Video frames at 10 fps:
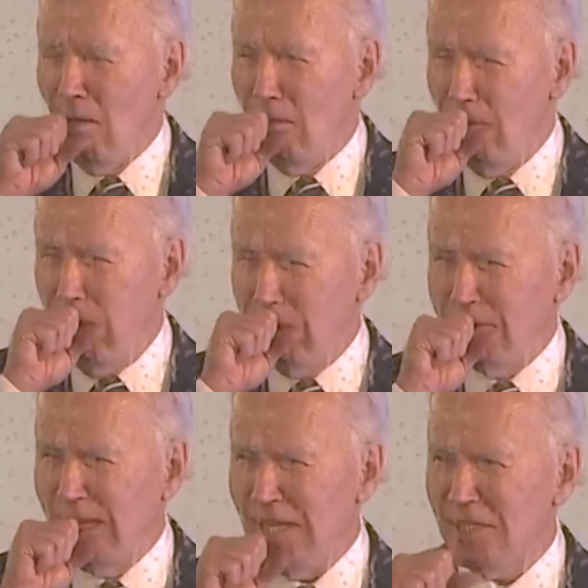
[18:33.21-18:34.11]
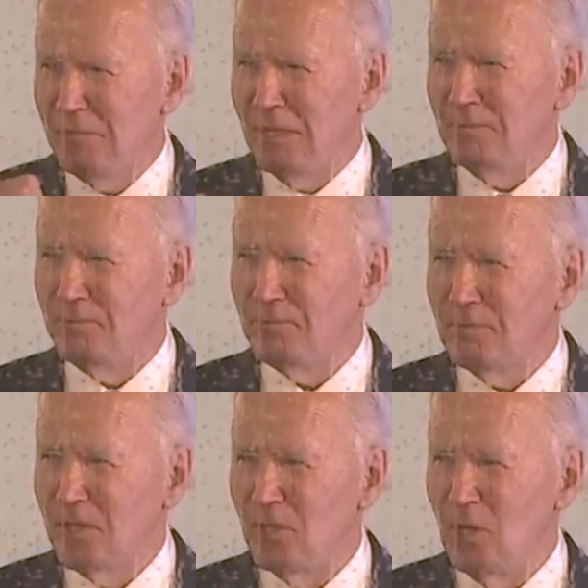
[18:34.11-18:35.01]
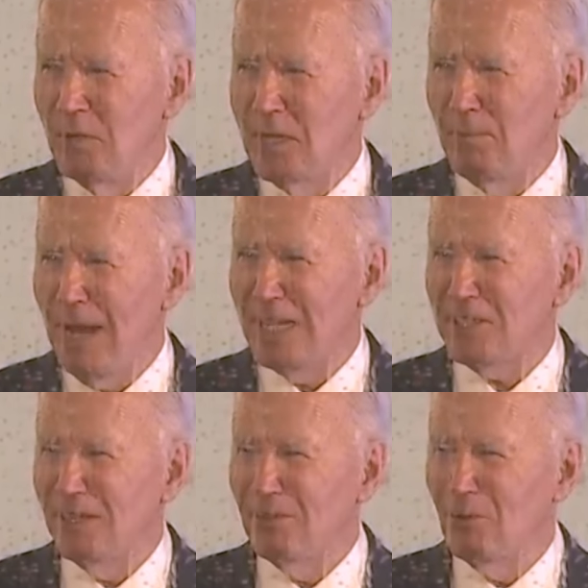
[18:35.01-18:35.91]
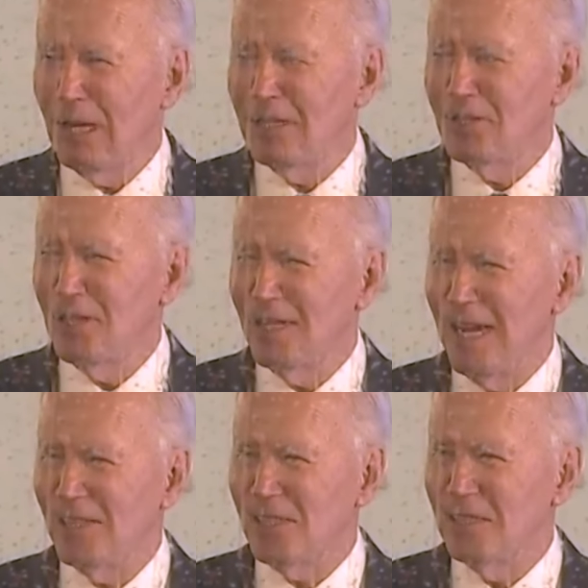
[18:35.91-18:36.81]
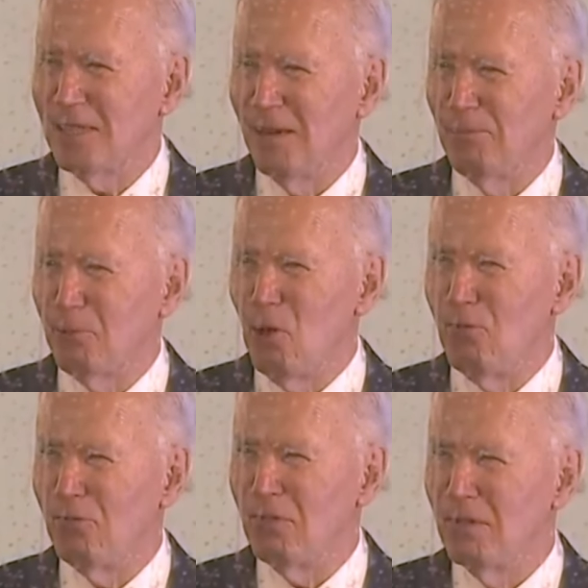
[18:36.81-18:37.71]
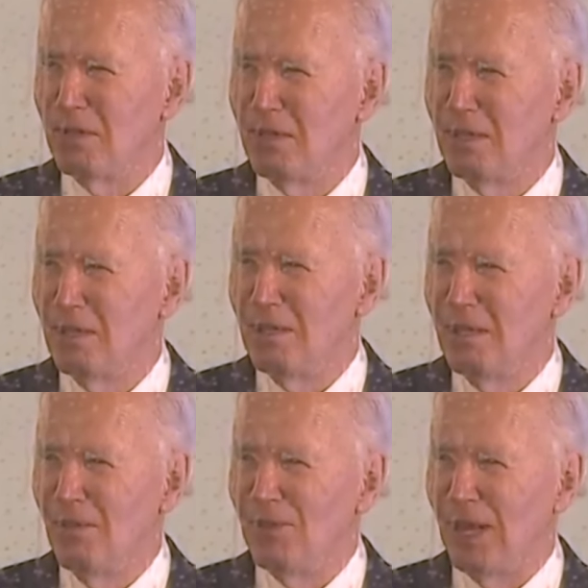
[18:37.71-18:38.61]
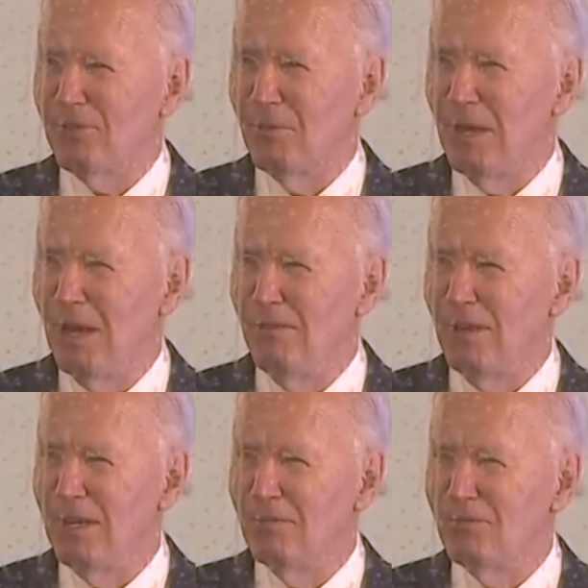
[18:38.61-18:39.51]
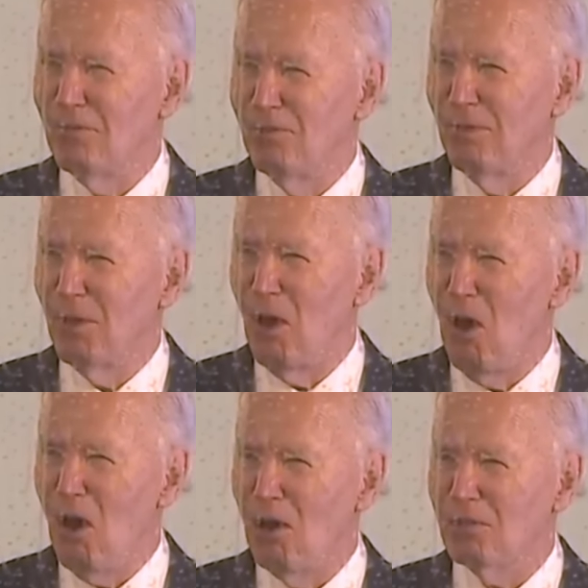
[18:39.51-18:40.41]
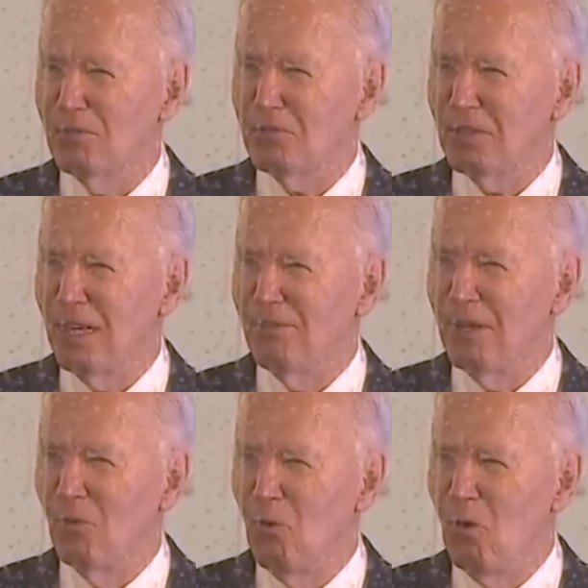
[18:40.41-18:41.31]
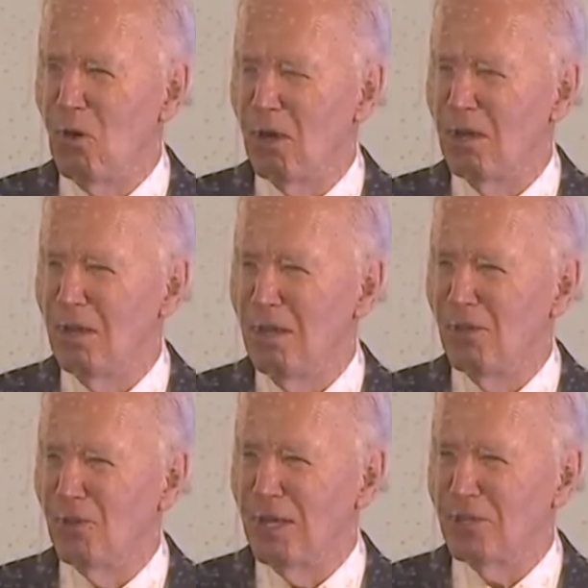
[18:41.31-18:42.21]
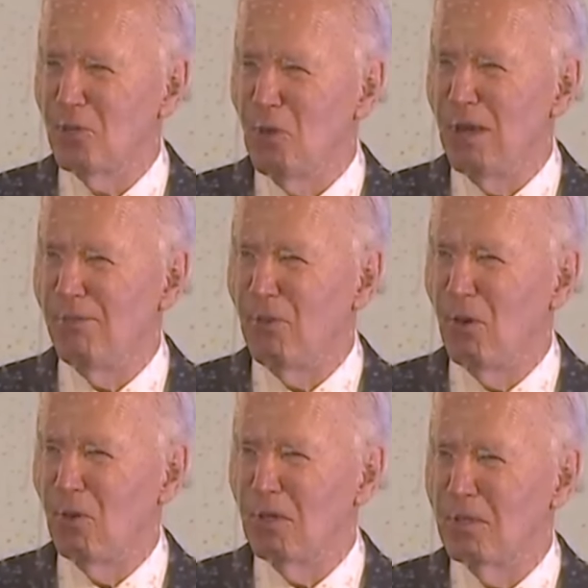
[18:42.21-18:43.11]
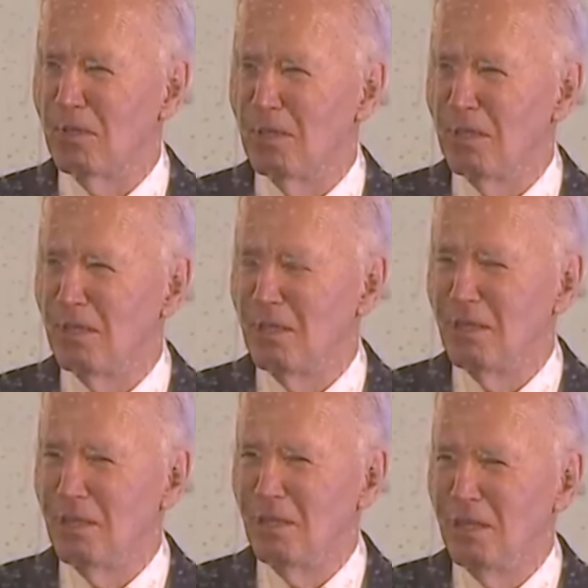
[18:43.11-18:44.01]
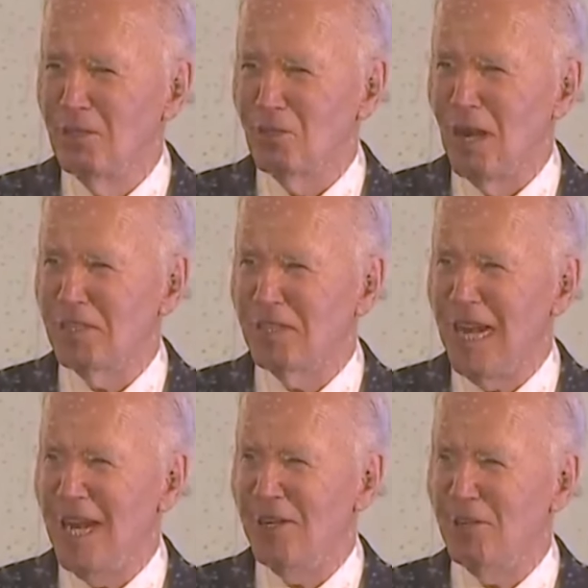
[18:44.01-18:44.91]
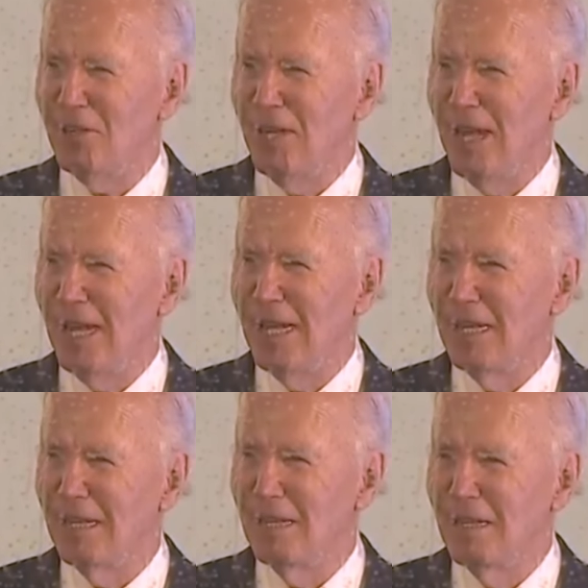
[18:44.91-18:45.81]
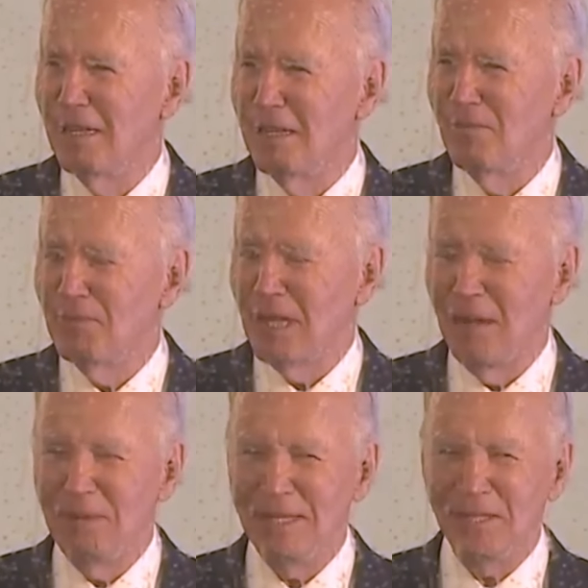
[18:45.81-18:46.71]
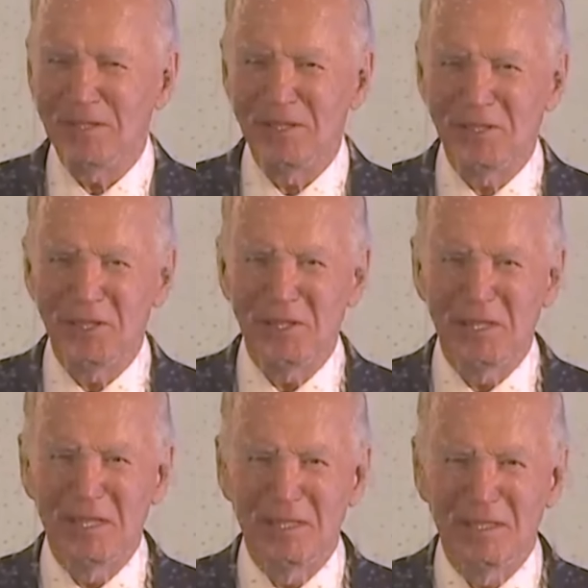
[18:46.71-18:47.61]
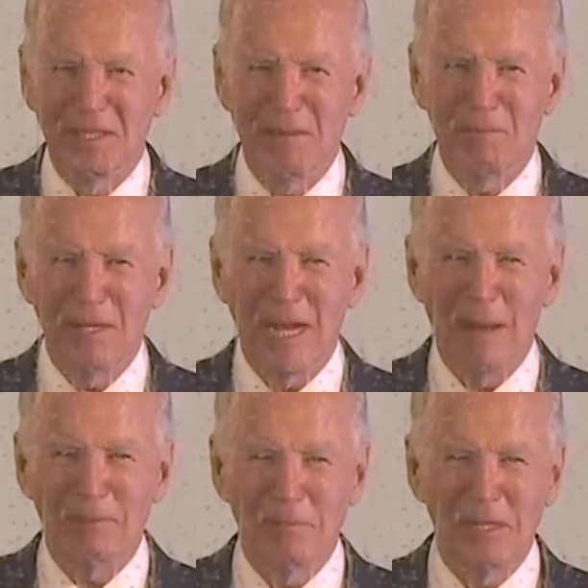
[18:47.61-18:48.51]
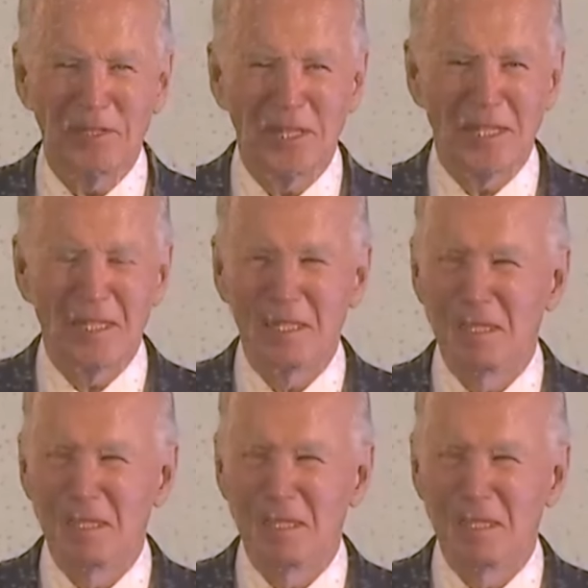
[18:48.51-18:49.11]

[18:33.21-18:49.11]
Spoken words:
A testament to the human capacity for reconciliation and proof that from the horrors of slavery and war, there is a way forward. So I stand here today, I mean this sincerely, deeply optimistic.